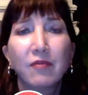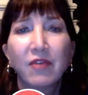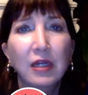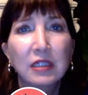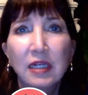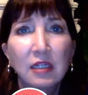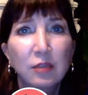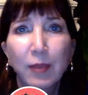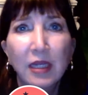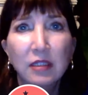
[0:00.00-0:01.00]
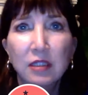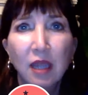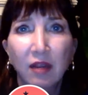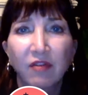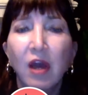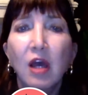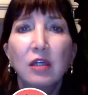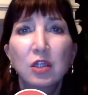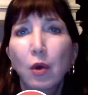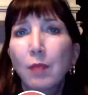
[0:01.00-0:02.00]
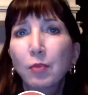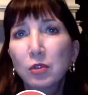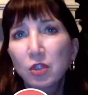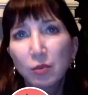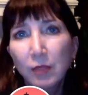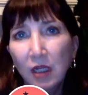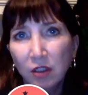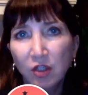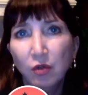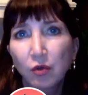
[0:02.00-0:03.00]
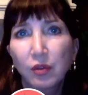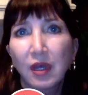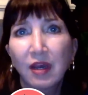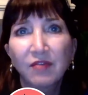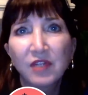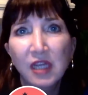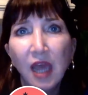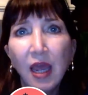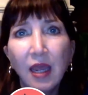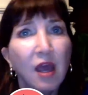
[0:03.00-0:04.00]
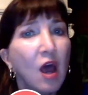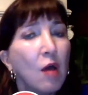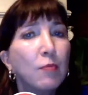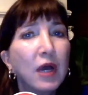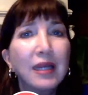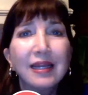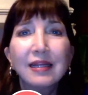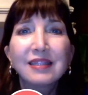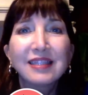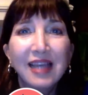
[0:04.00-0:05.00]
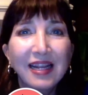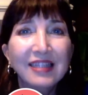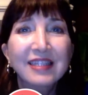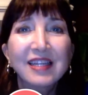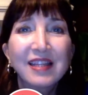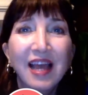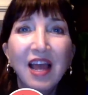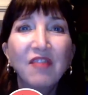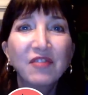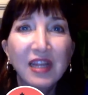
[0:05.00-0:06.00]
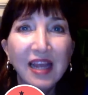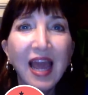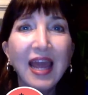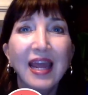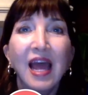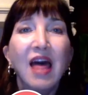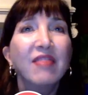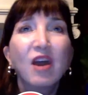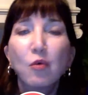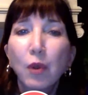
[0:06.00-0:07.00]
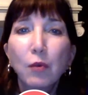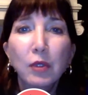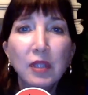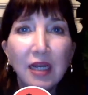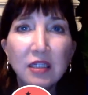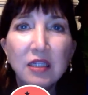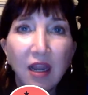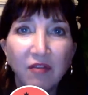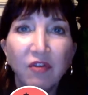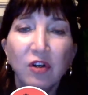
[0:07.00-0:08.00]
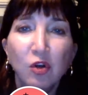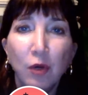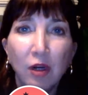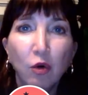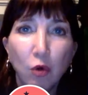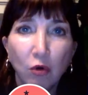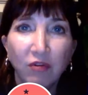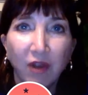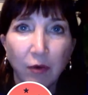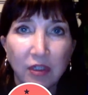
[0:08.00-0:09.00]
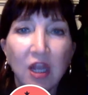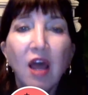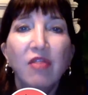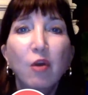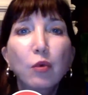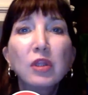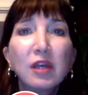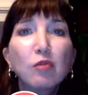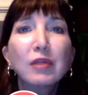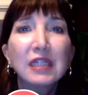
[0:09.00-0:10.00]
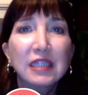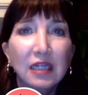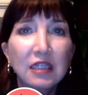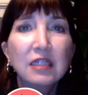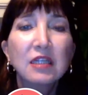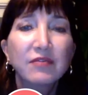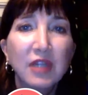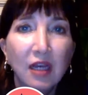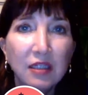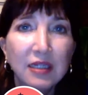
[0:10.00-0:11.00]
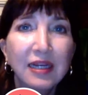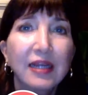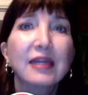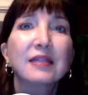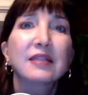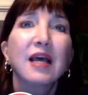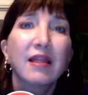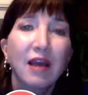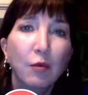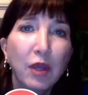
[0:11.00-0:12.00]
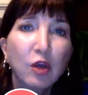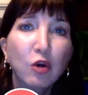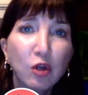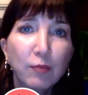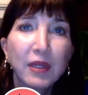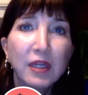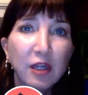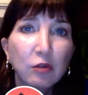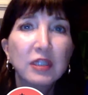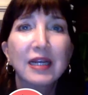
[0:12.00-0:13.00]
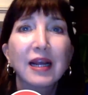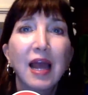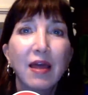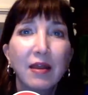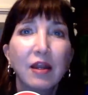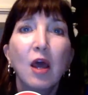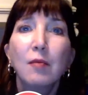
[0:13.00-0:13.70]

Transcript: vaccines being safe. So I presume that's through the FDA, but it's thanks to the FDA that we were less safe during coronavirus. There were literally dozens of testing kits that we could have been using. And